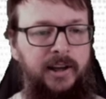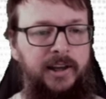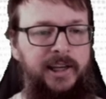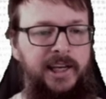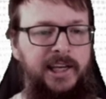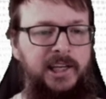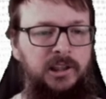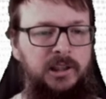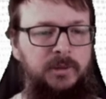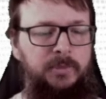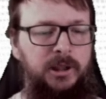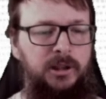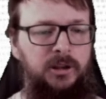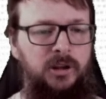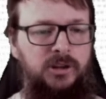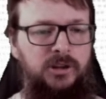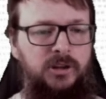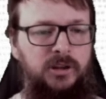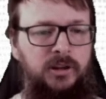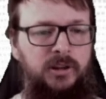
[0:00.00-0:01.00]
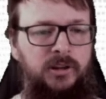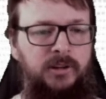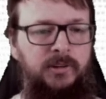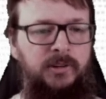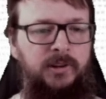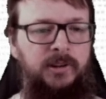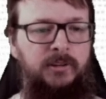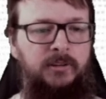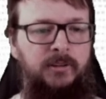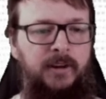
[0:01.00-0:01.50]
InnoDB cluster,
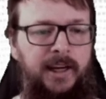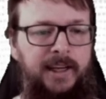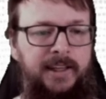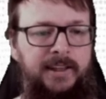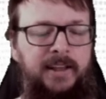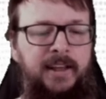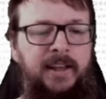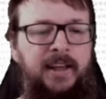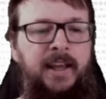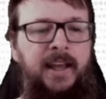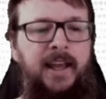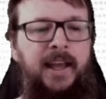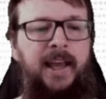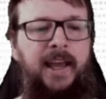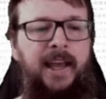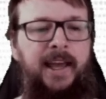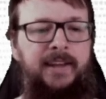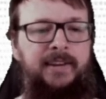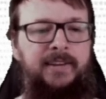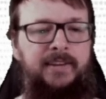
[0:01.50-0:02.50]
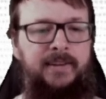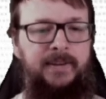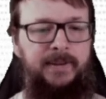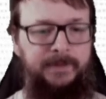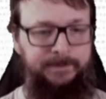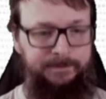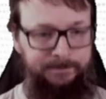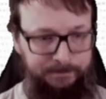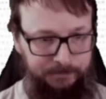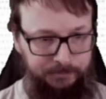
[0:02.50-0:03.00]
right? And
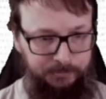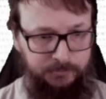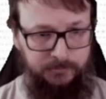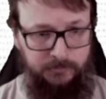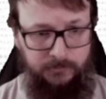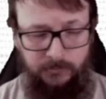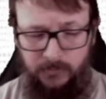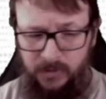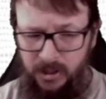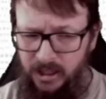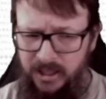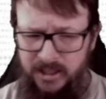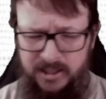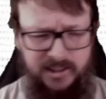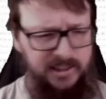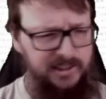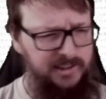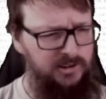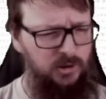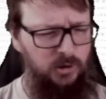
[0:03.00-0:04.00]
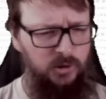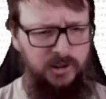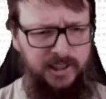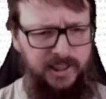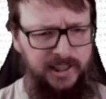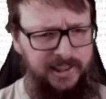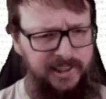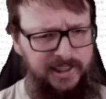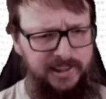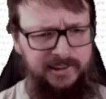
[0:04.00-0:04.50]
so
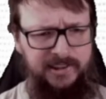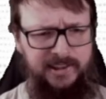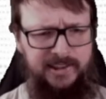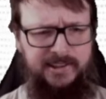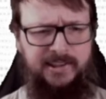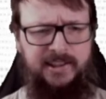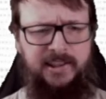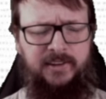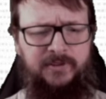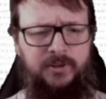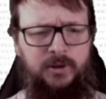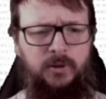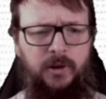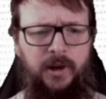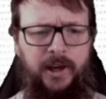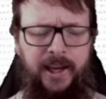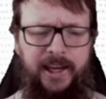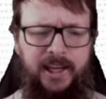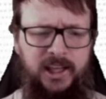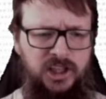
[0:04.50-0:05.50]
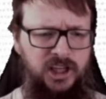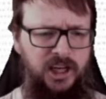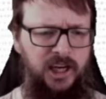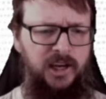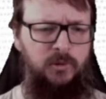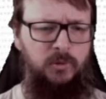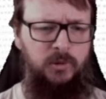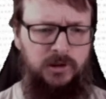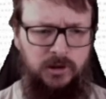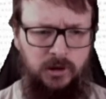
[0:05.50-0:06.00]
this gives you HA with
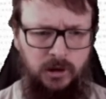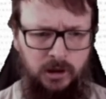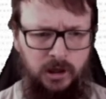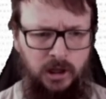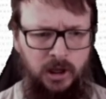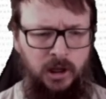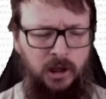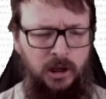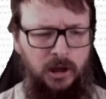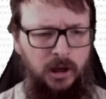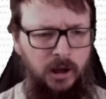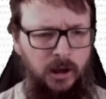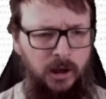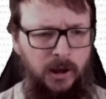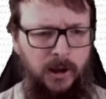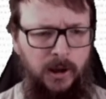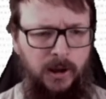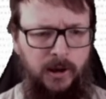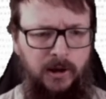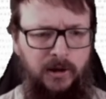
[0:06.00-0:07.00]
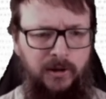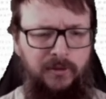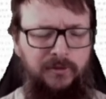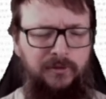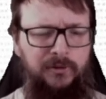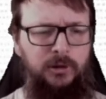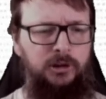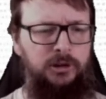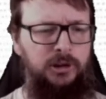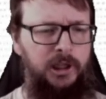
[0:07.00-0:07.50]
the full
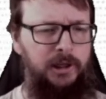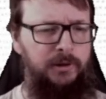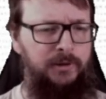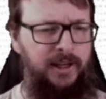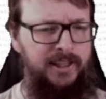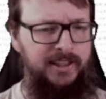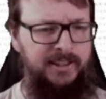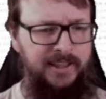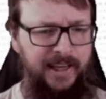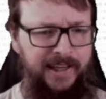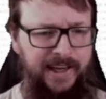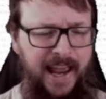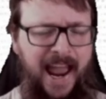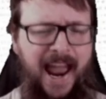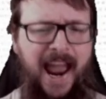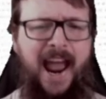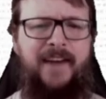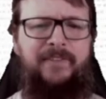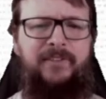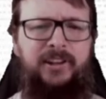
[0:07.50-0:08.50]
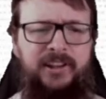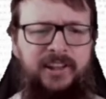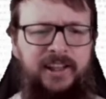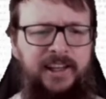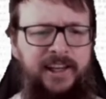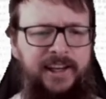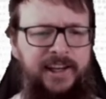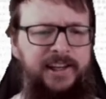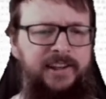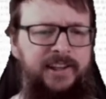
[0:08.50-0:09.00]
tolerance, and everything here
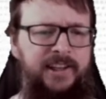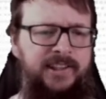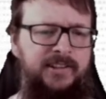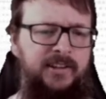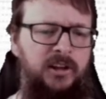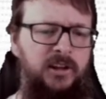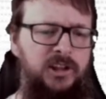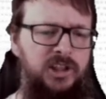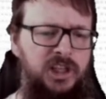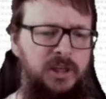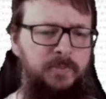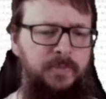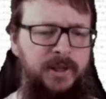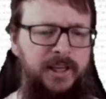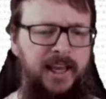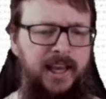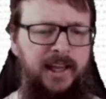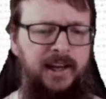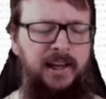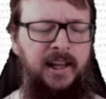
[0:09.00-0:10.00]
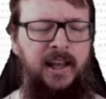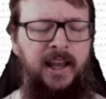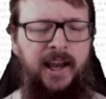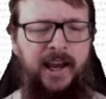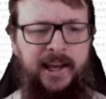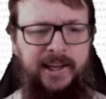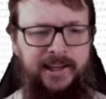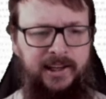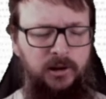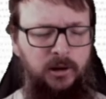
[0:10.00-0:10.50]
is GPL and
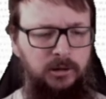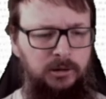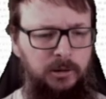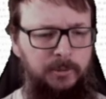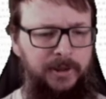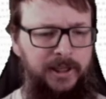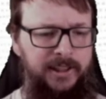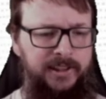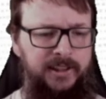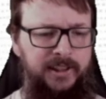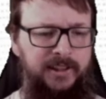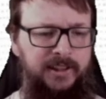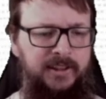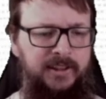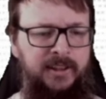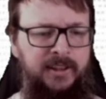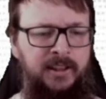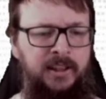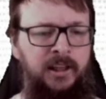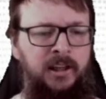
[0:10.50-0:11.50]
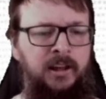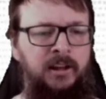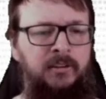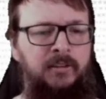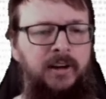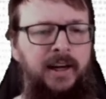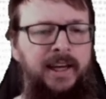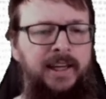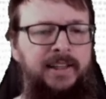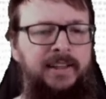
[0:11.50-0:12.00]
automated,
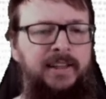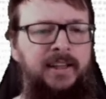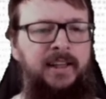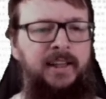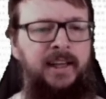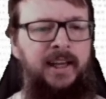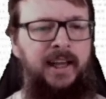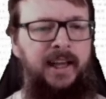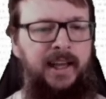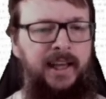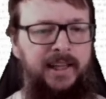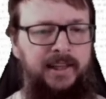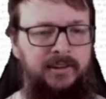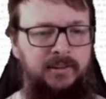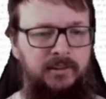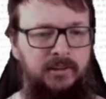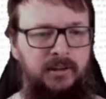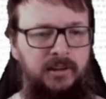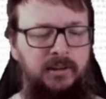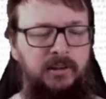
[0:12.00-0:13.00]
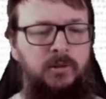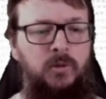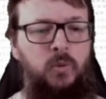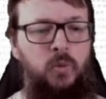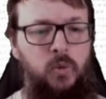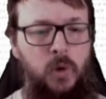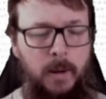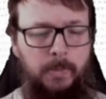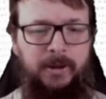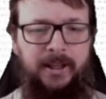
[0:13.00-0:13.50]
right? And
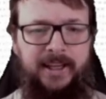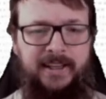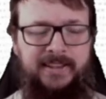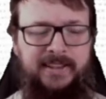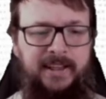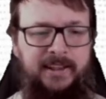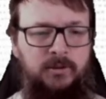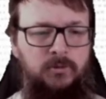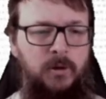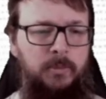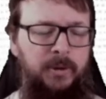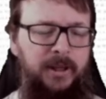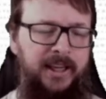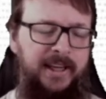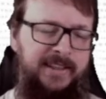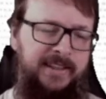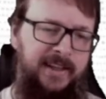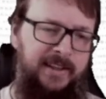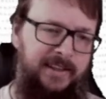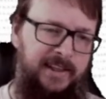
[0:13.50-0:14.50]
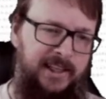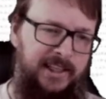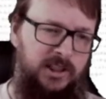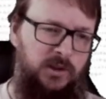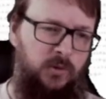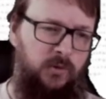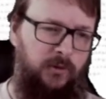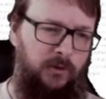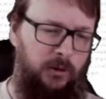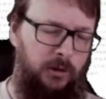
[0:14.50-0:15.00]
replica set. Replica set, it's
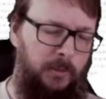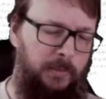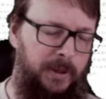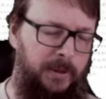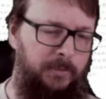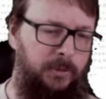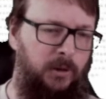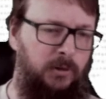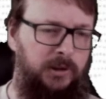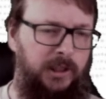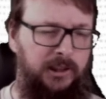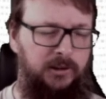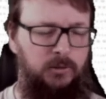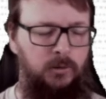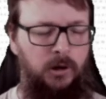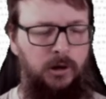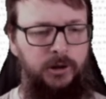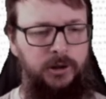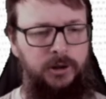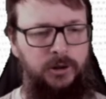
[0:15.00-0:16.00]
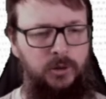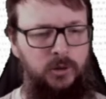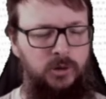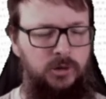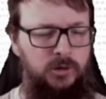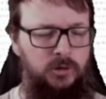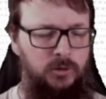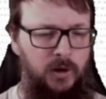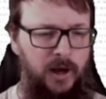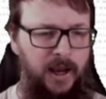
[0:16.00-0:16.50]
for the people that were used
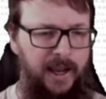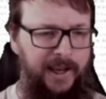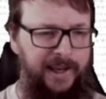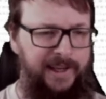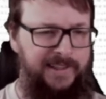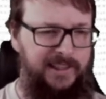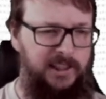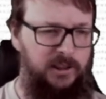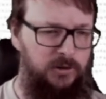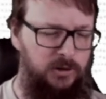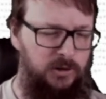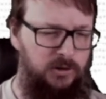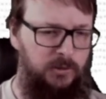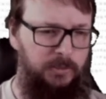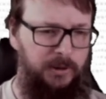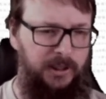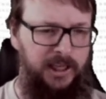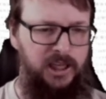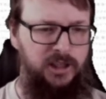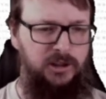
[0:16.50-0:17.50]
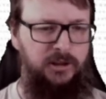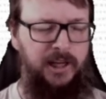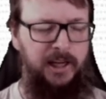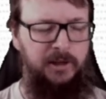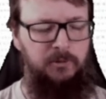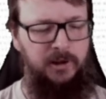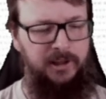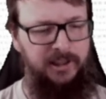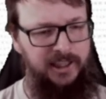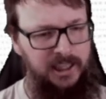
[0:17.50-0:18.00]
to asynchronous replication and want to
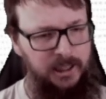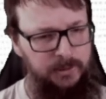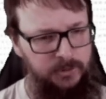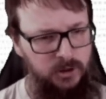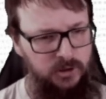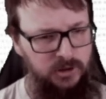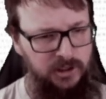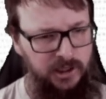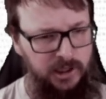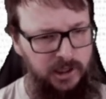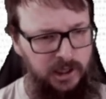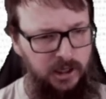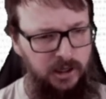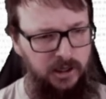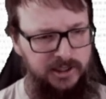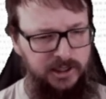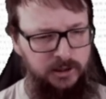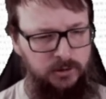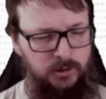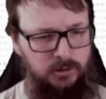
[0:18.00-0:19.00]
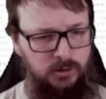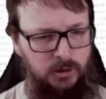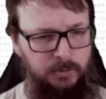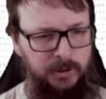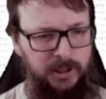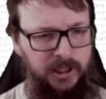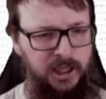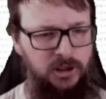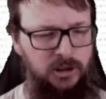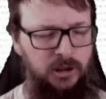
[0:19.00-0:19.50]
keep using asynchronous
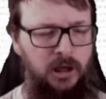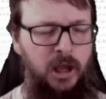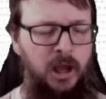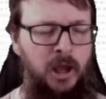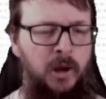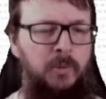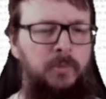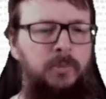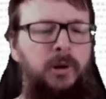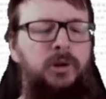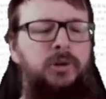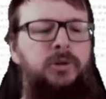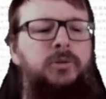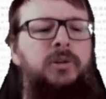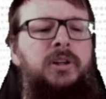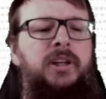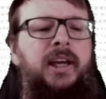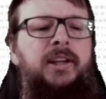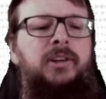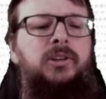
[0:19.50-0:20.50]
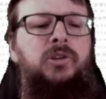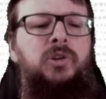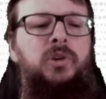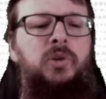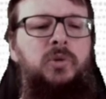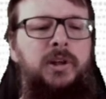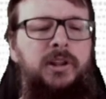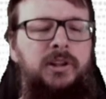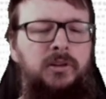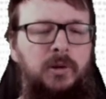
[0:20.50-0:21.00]
replication, but you can do it
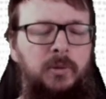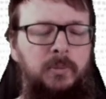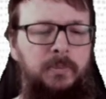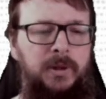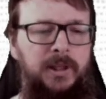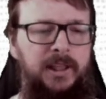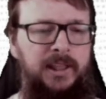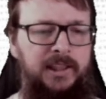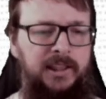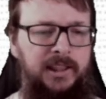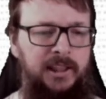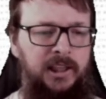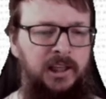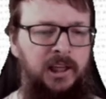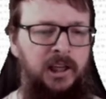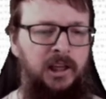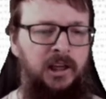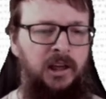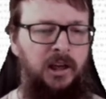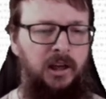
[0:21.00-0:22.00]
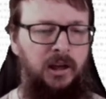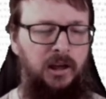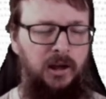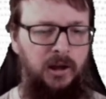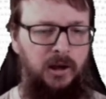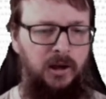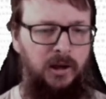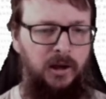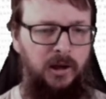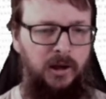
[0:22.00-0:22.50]
completely
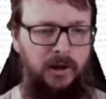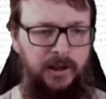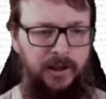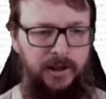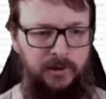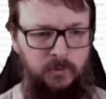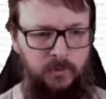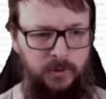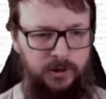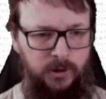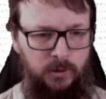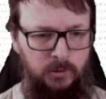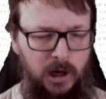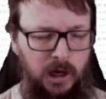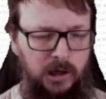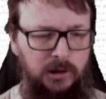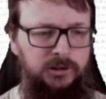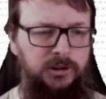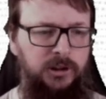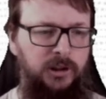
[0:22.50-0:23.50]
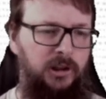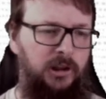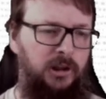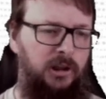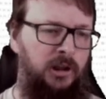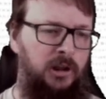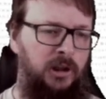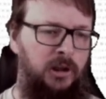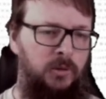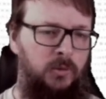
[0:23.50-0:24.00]
with the router,
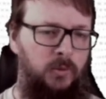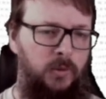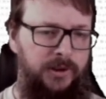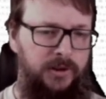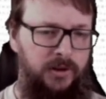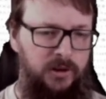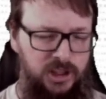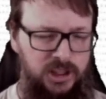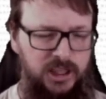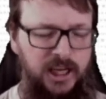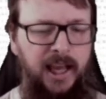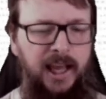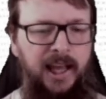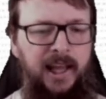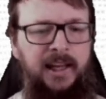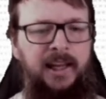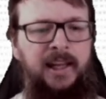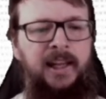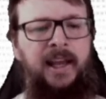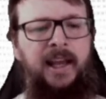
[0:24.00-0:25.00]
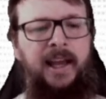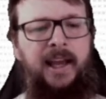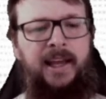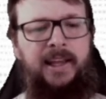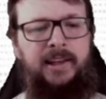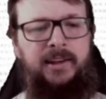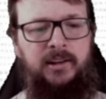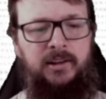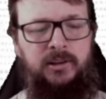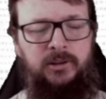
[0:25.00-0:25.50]
with the shell, and
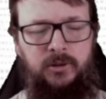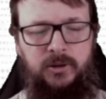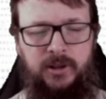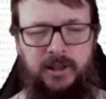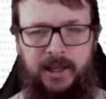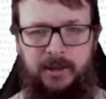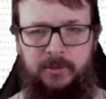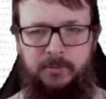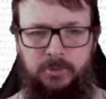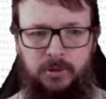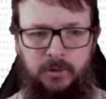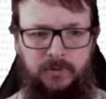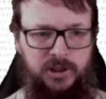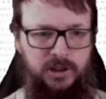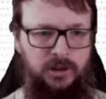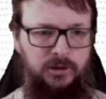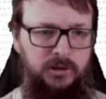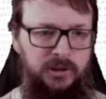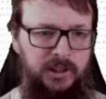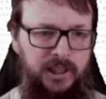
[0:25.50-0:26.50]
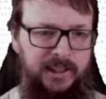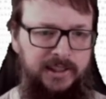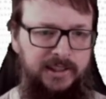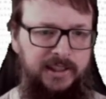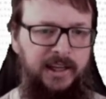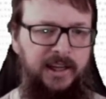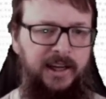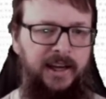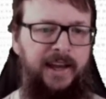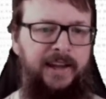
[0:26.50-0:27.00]
you can provision the data
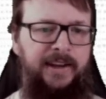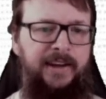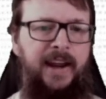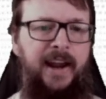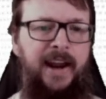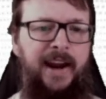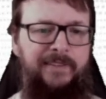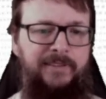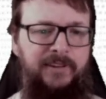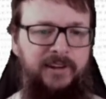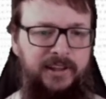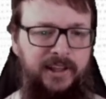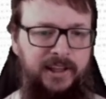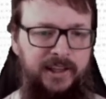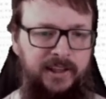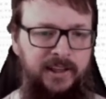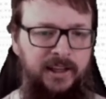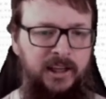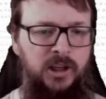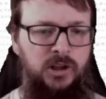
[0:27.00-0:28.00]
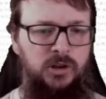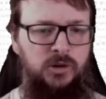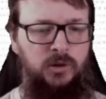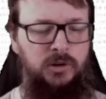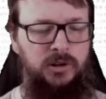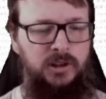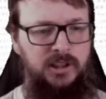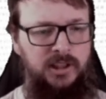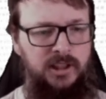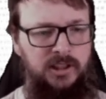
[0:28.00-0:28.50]
and everything. So this
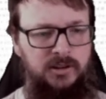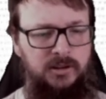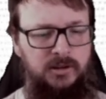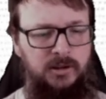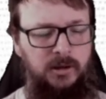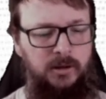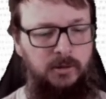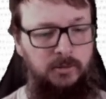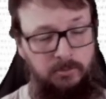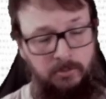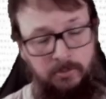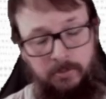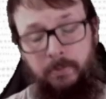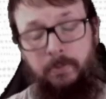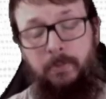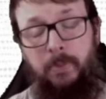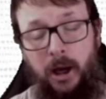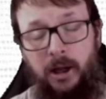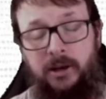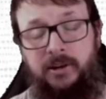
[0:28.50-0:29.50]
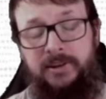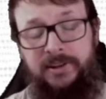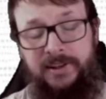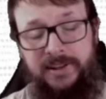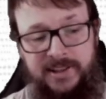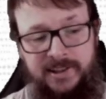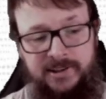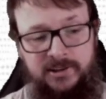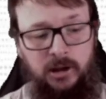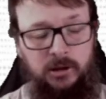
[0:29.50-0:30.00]
is, but this is
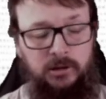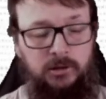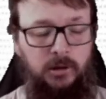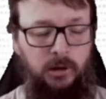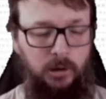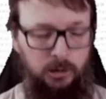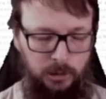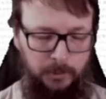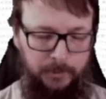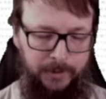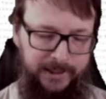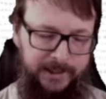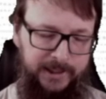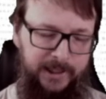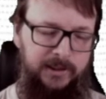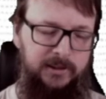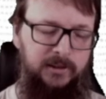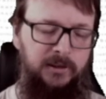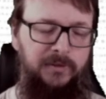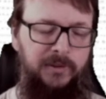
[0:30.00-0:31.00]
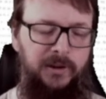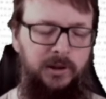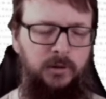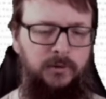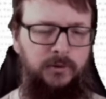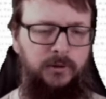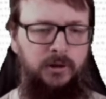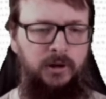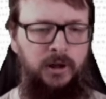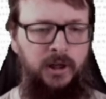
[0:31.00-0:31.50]
not automatic, the failover,
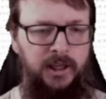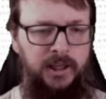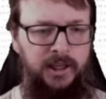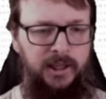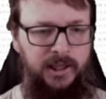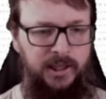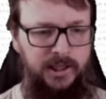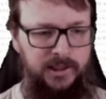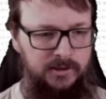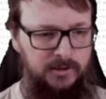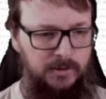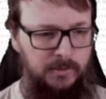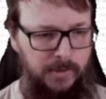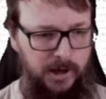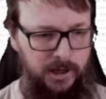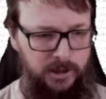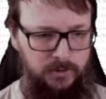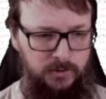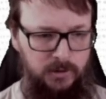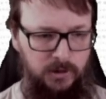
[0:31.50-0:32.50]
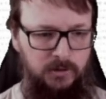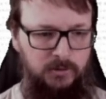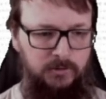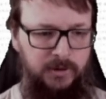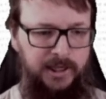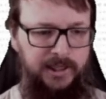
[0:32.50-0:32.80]
it's manual, right?